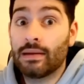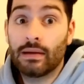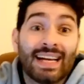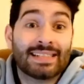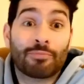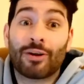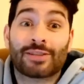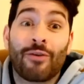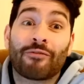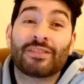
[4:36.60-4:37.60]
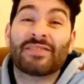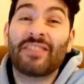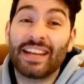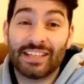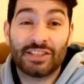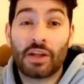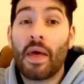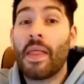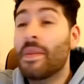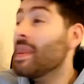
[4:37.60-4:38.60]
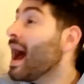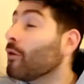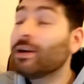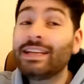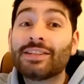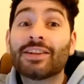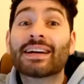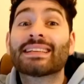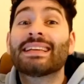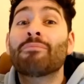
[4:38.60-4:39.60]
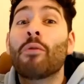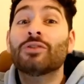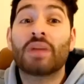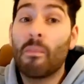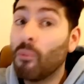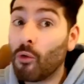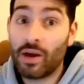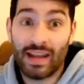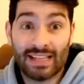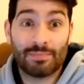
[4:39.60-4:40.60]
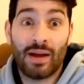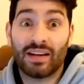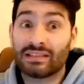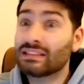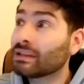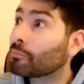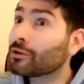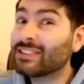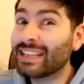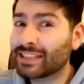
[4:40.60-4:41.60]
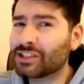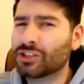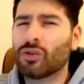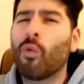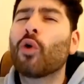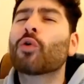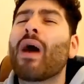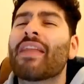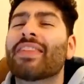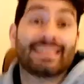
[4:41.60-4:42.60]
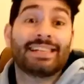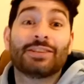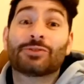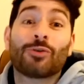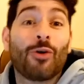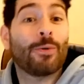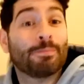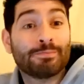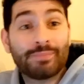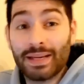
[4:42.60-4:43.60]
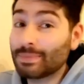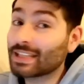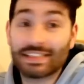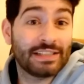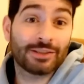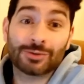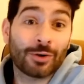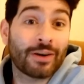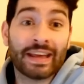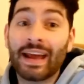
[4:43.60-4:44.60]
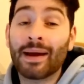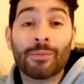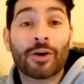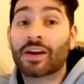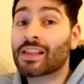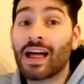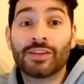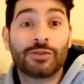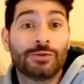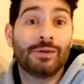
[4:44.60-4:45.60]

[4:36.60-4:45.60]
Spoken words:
That's the press conference finished. Now we need to look at the most important aspect. The prediction. What do I think? A draw. Peeps, I see a draw again. I'm not going to lie to you.